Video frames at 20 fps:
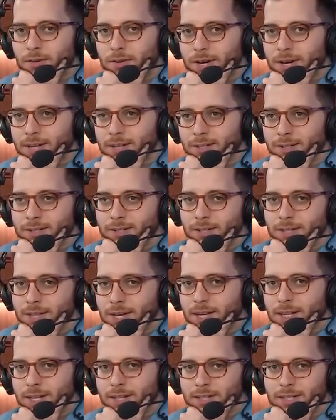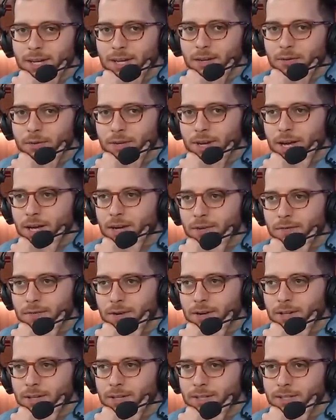Okay, let's like let's get creative
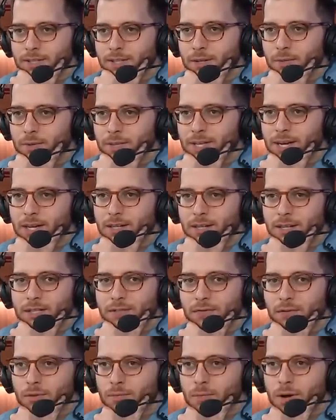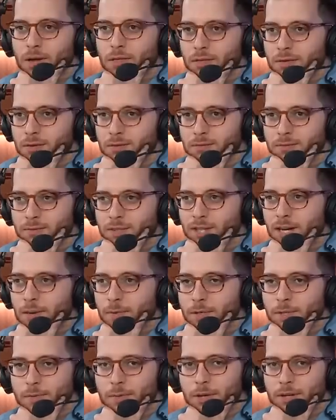and let's see what that does for a month. See how
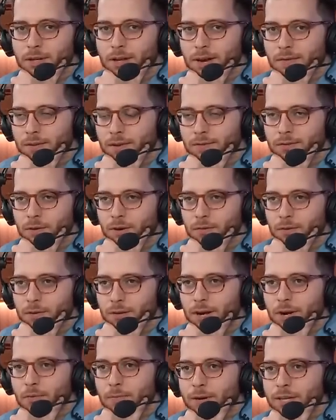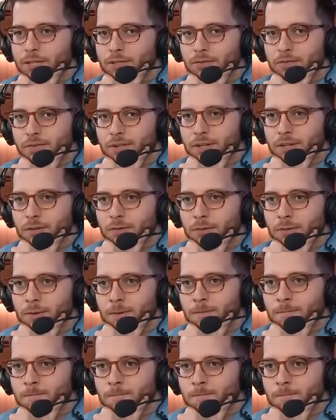much money you have left over and how it makes you feel.